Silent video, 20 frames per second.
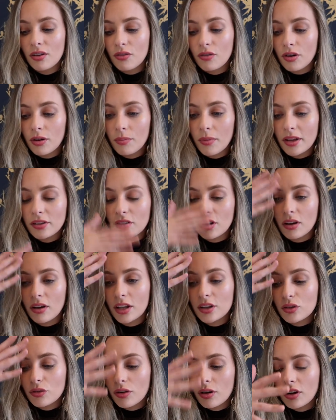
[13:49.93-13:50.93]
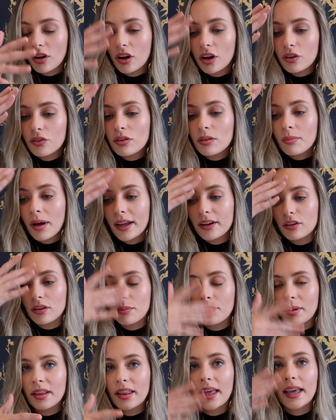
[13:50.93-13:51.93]
it's a good reminder
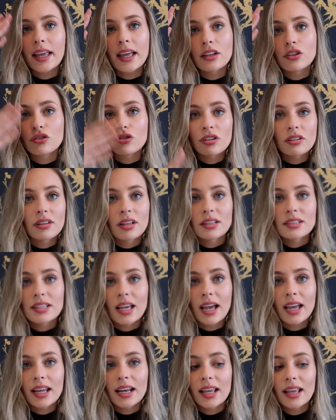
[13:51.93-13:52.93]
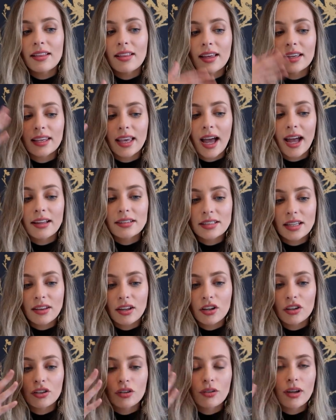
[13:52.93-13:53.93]
to be like, it's just anxiety. Like, yeah, it's in
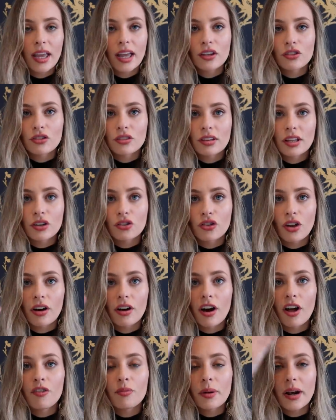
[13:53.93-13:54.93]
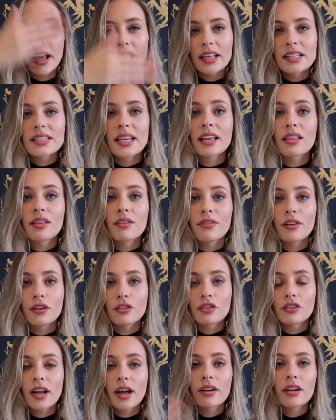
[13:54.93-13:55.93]
there. You can't just like shut it off, but I can take the
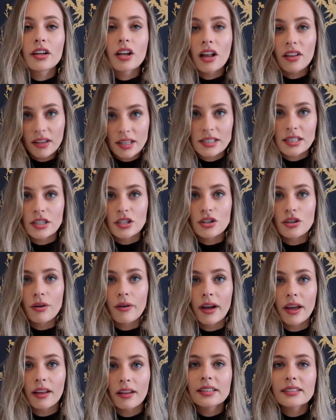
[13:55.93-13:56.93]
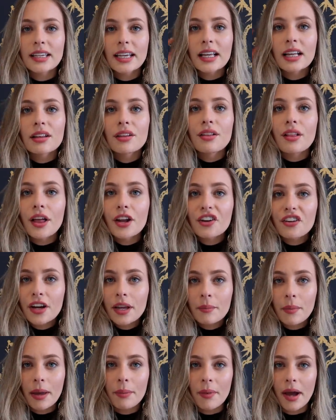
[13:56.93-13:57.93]
filter down and not listen to it. It's like
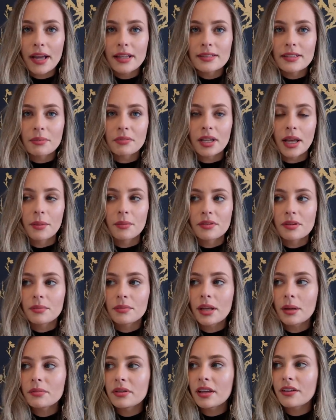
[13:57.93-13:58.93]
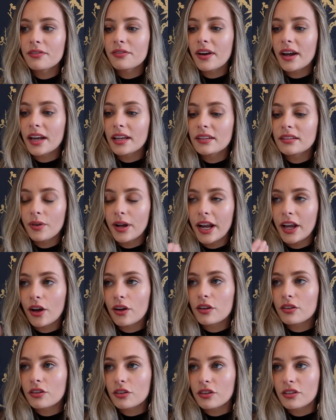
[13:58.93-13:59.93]
cluttering my mind sometimes. Sometimes I find when I go
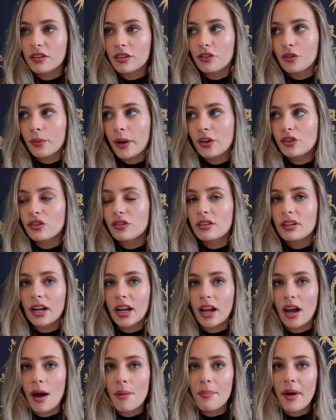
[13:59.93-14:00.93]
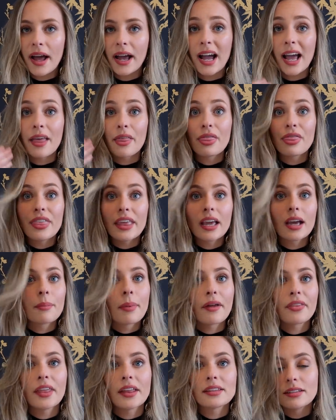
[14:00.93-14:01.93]
to certain situations and I come back, I think
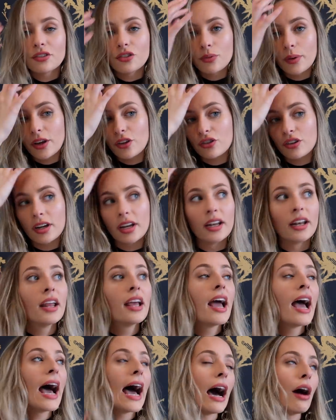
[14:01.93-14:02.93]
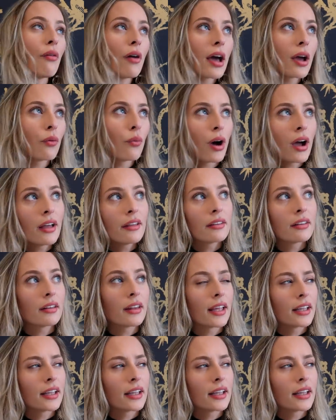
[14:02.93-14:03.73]
about that situation and how I was and